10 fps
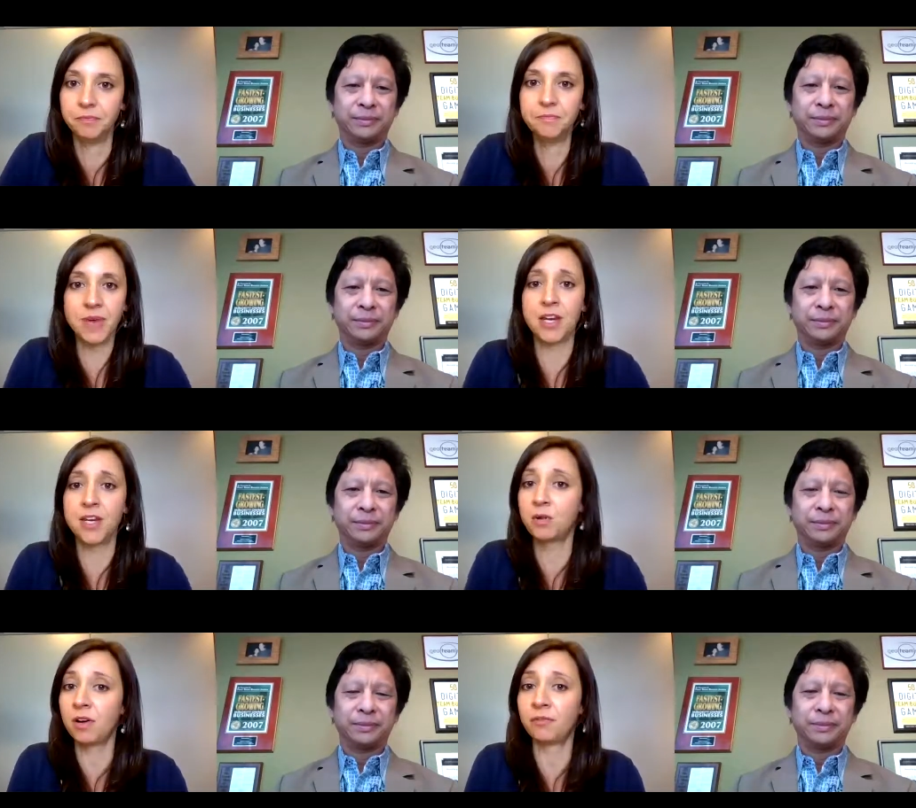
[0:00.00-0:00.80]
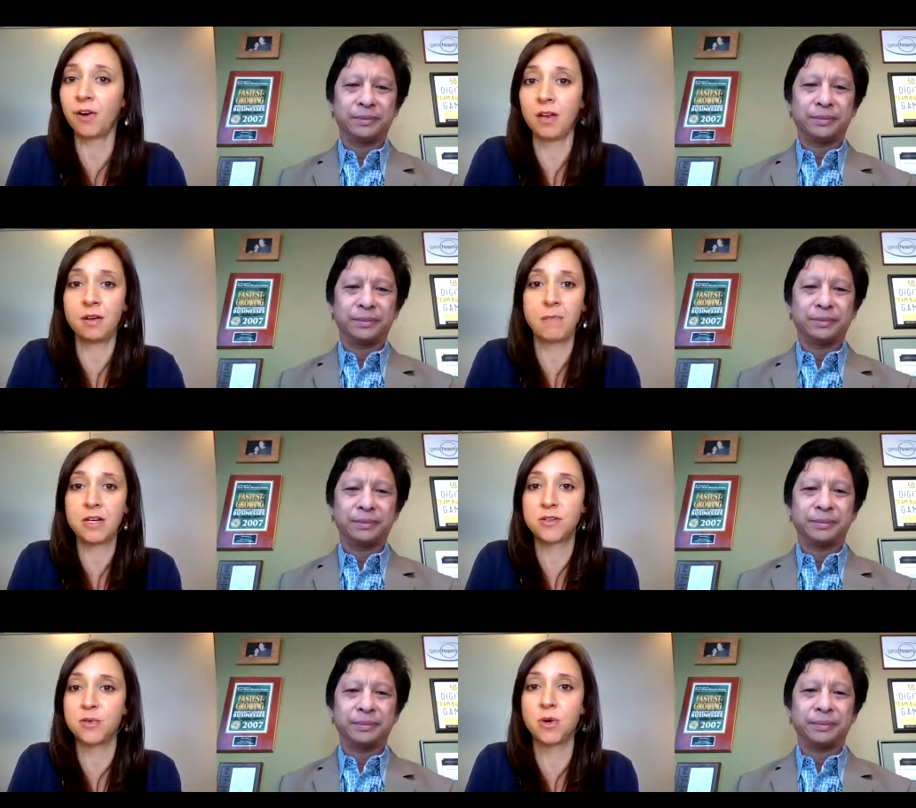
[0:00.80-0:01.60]
Speaker 1: I knew up front my
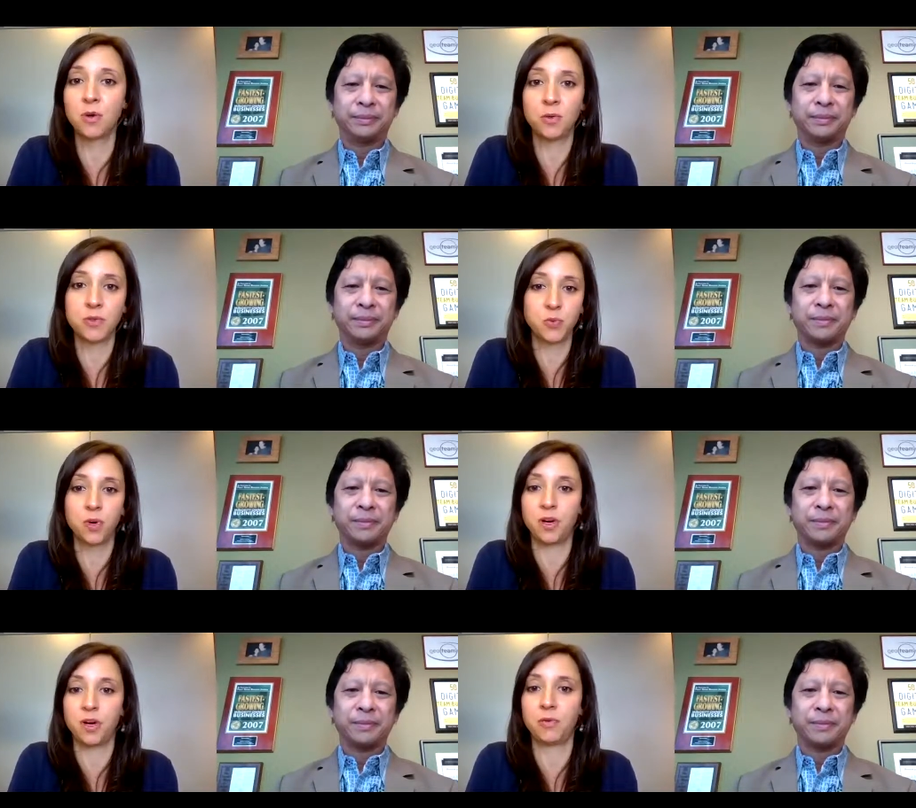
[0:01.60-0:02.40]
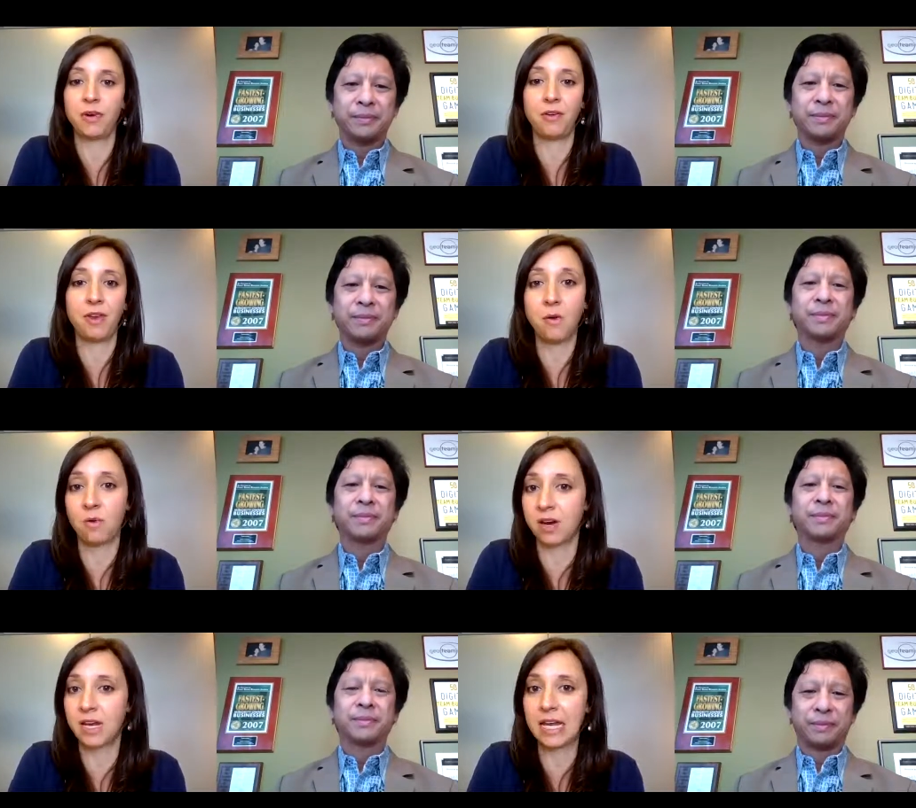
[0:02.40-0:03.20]
two goals were around
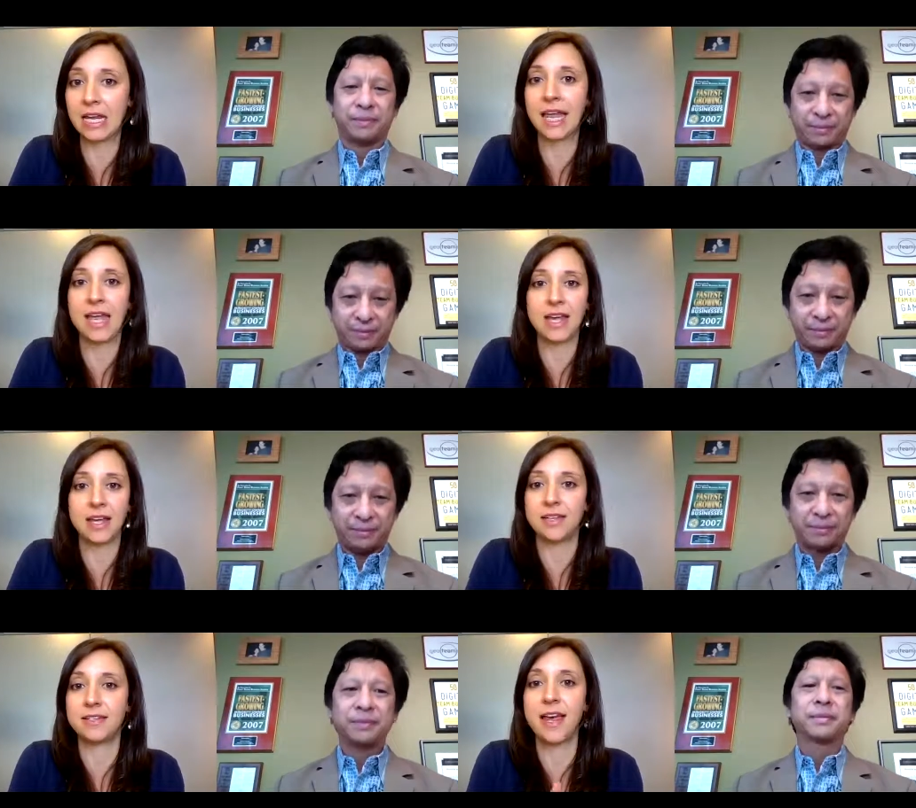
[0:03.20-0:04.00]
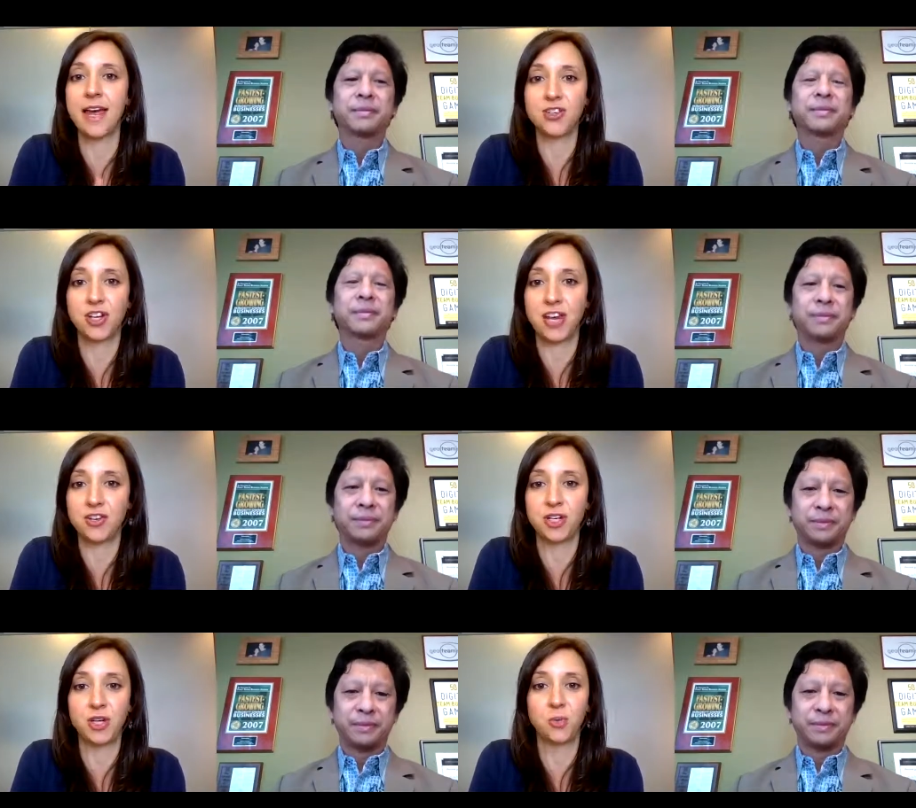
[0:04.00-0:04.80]
networking and
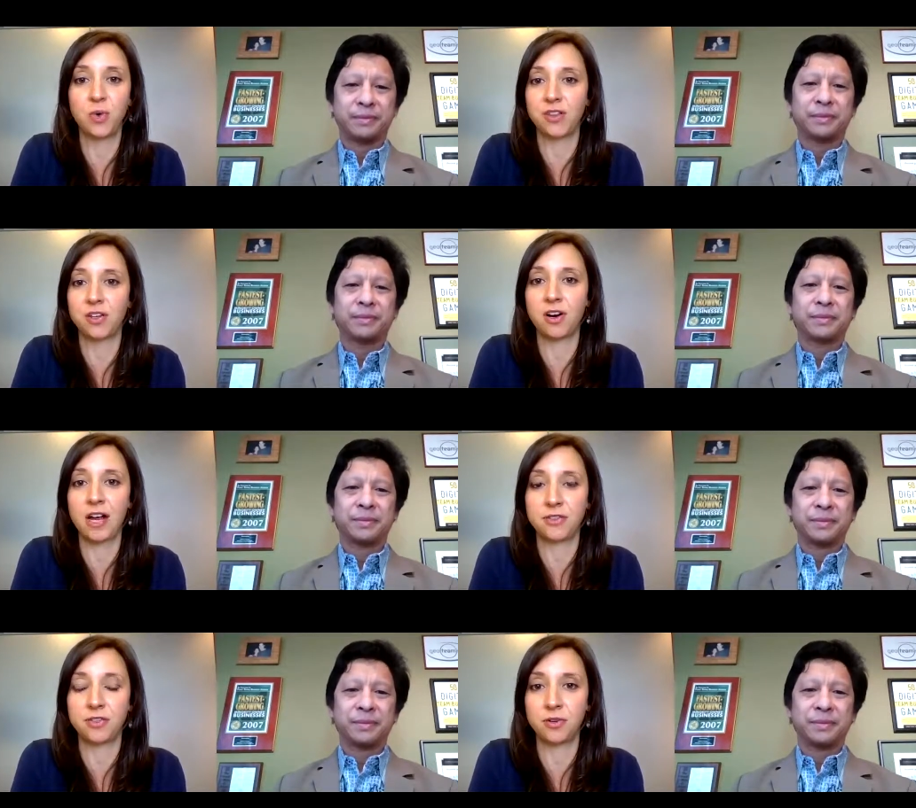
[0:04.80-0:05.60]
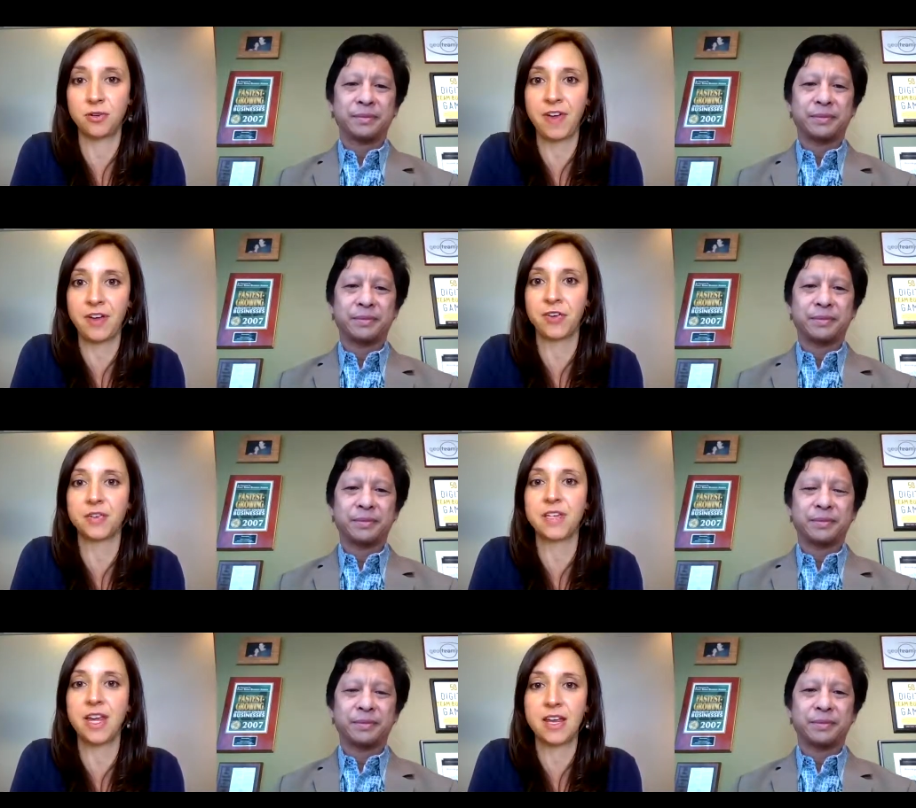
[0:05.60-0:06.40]
education with our external
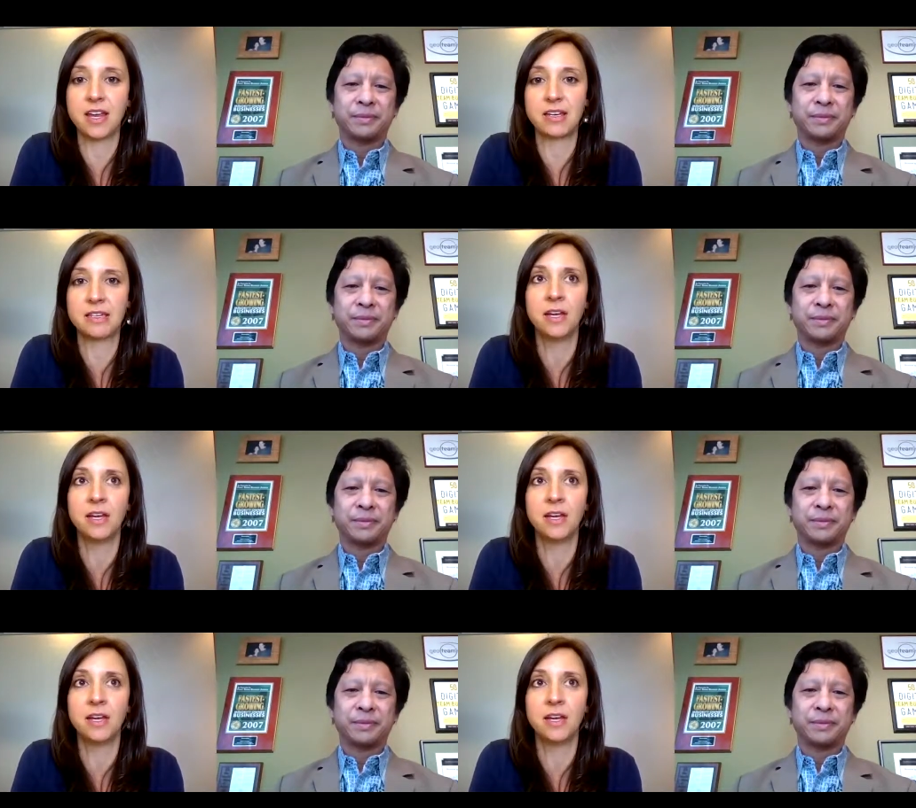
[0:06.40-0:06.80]
vendors. And